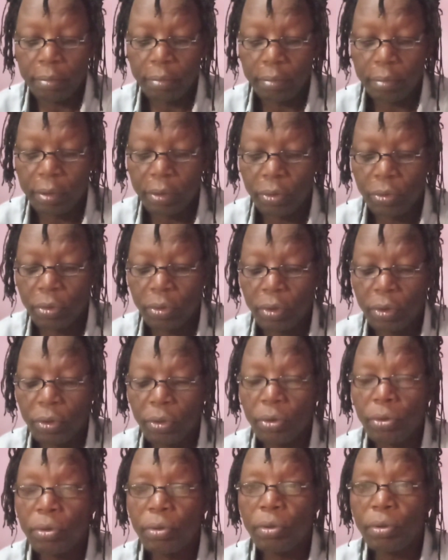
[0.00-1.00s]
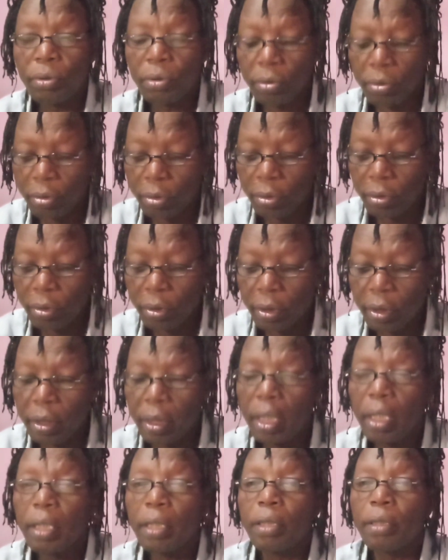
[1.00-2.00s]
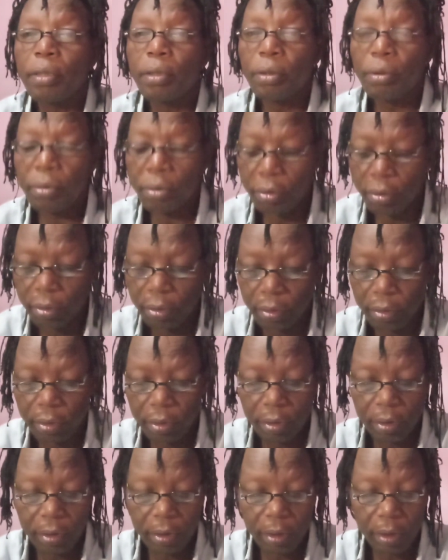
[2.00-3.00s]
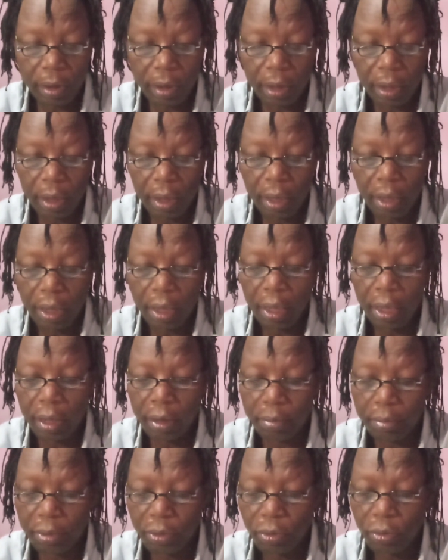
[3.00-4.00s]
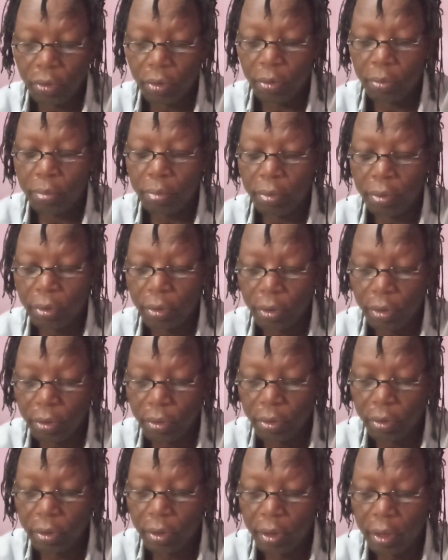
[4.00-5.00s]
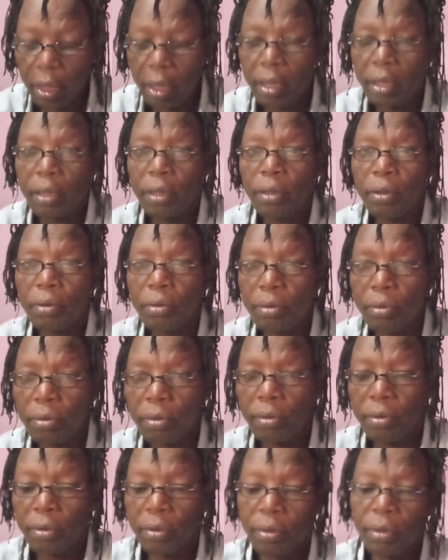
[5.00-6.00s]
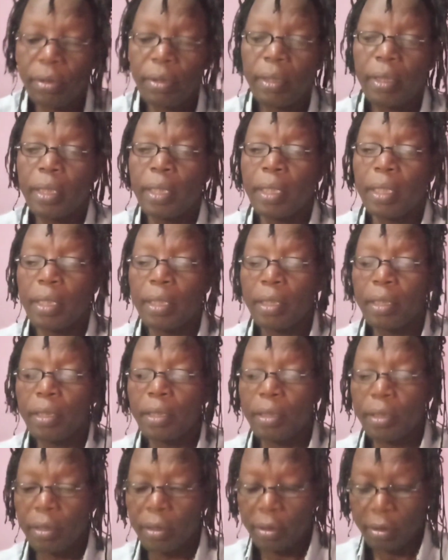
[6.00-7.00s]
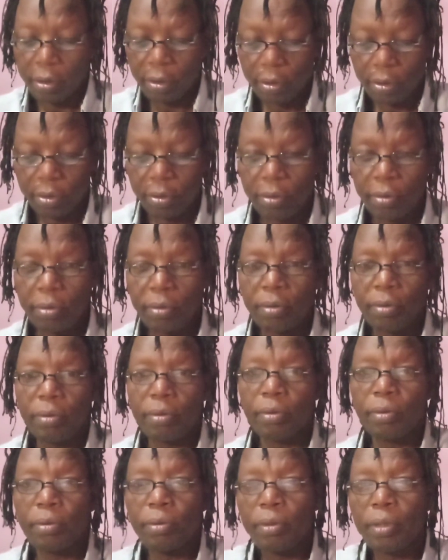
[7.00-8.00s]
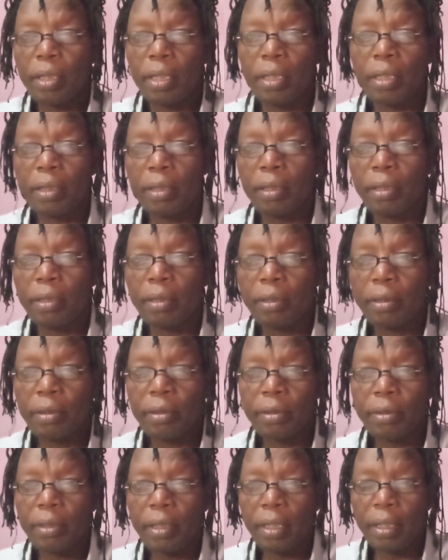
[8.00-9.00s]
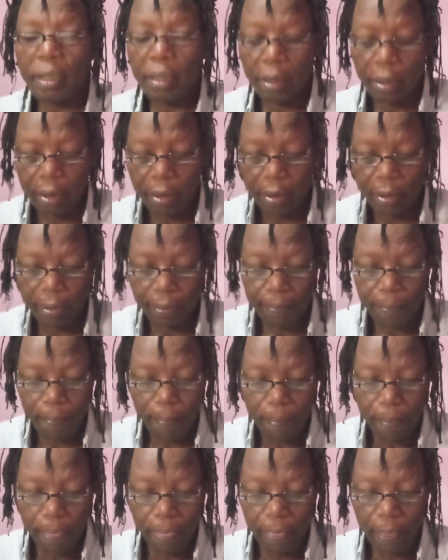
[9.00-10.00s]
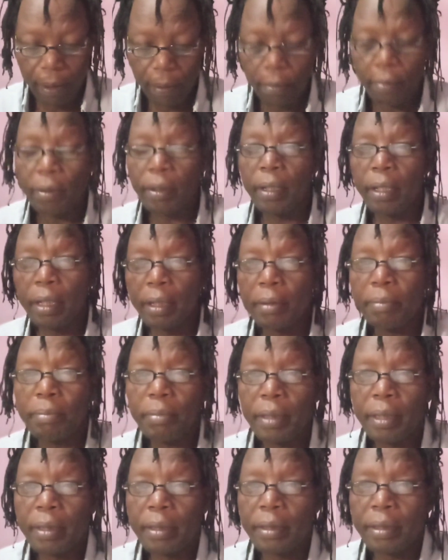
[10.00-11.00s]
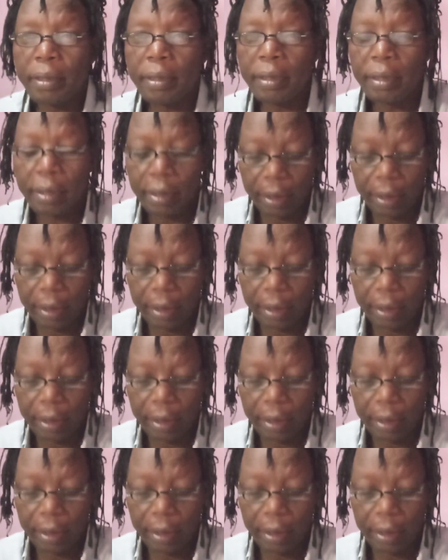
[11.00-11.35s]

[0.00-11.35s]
between neutrons and neutrons, and between protons and neutrons. So you can see what that means